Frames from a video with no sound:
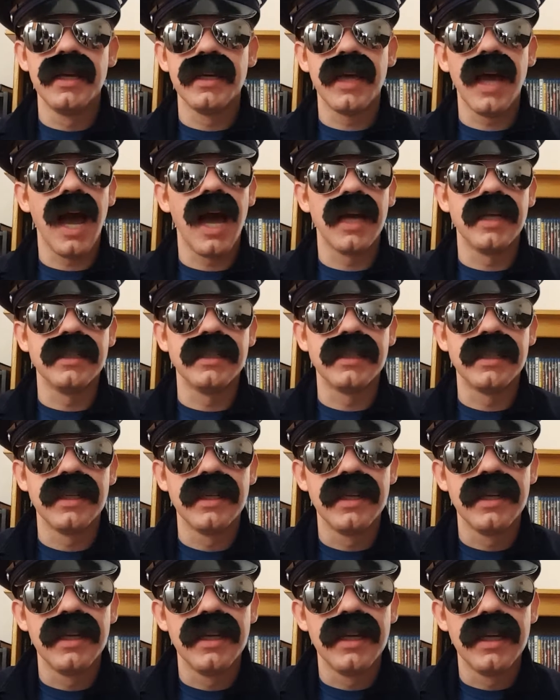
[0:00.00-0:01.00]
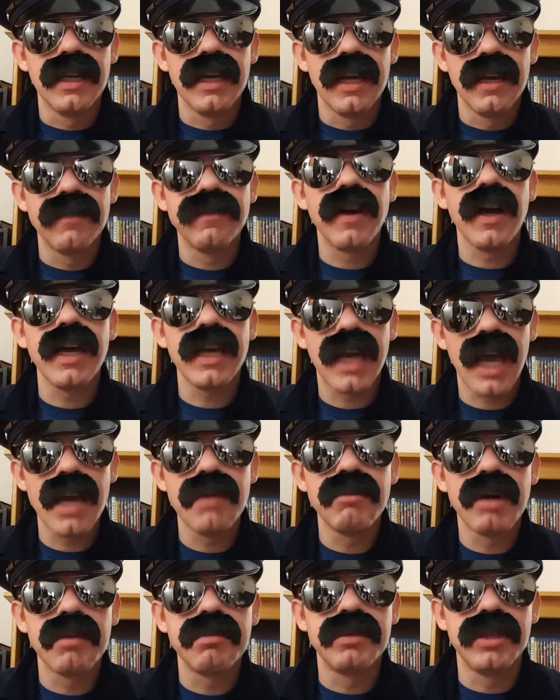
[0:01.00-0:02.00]
guys, if I
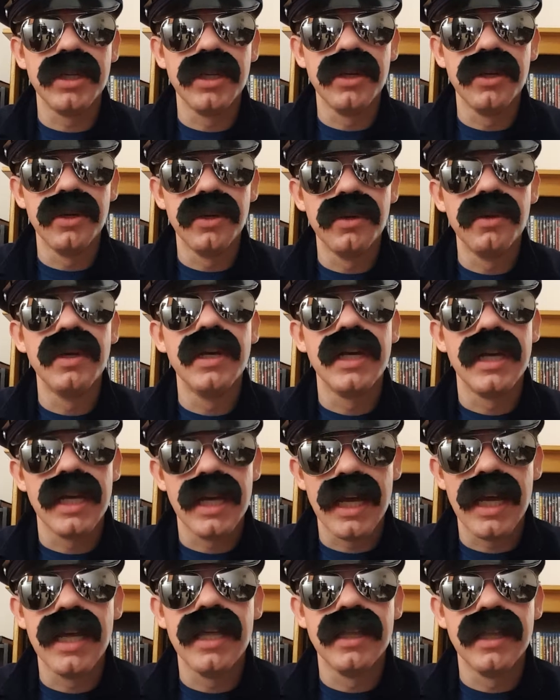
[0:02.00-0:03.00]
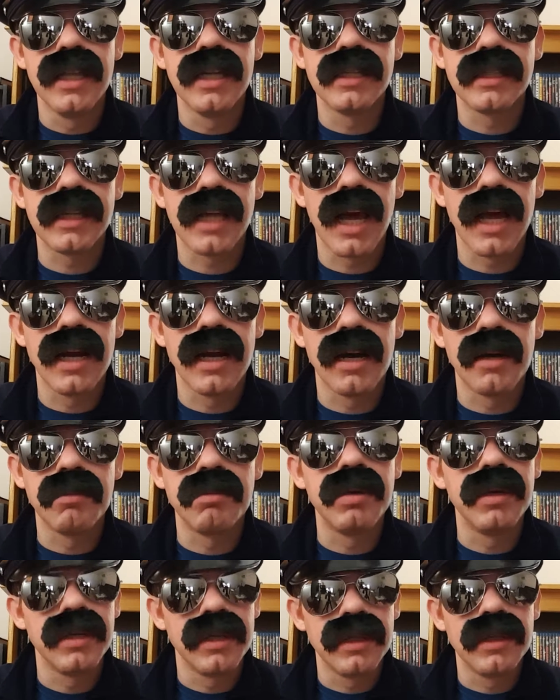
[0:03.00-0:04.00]
came up to you in this
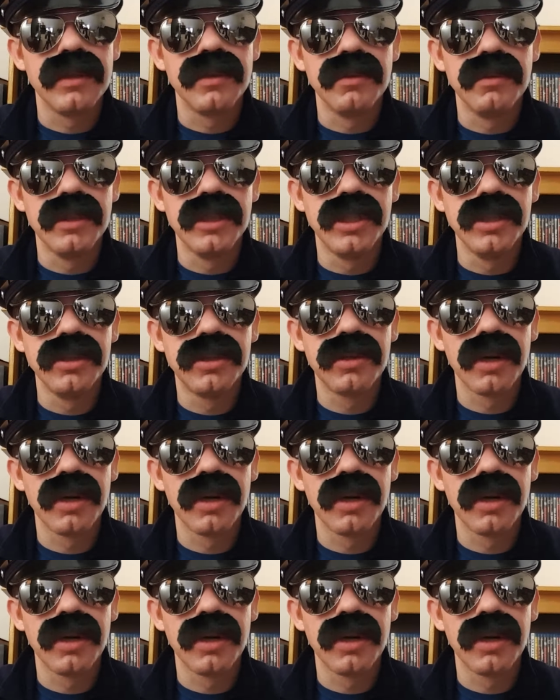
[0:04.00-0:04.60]
getup, would you